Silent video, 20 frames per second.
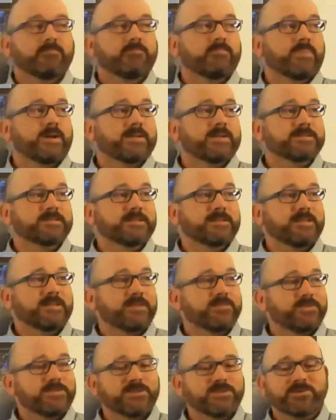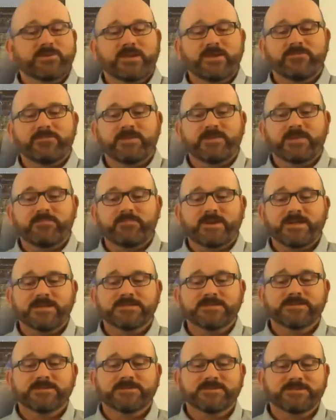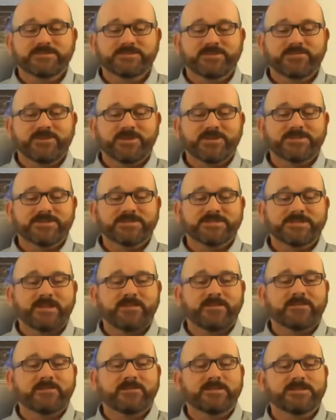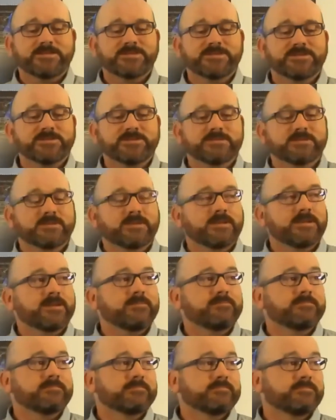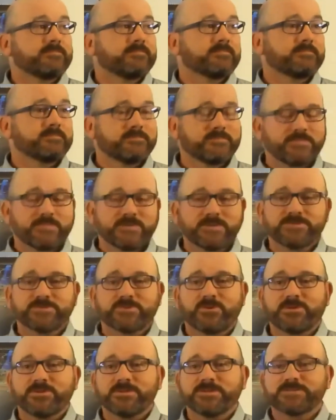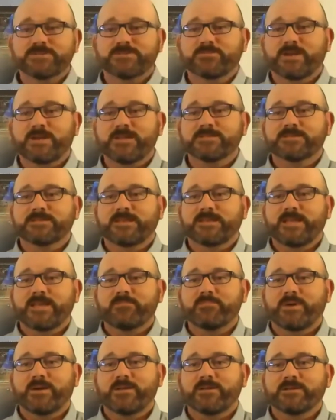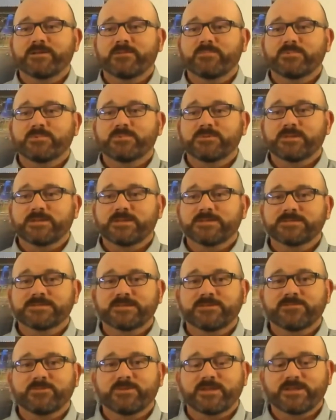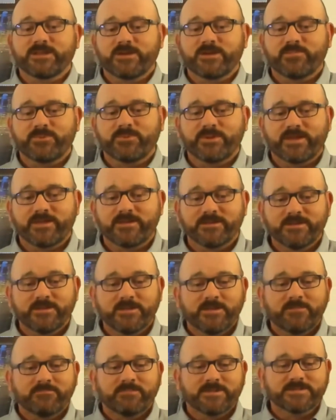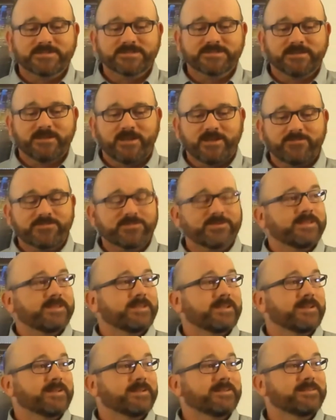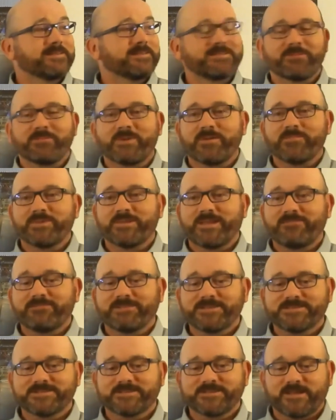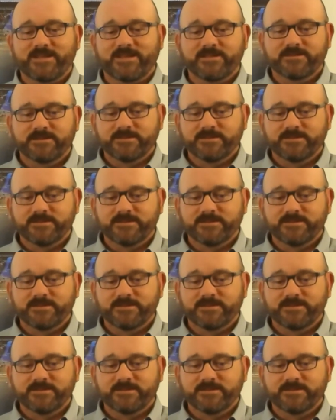Basically, if you do have any major sort of urgent technical issues, you can try and use the raise the hand button and we'll see if we can help you out. But hopefully that won't be happening today.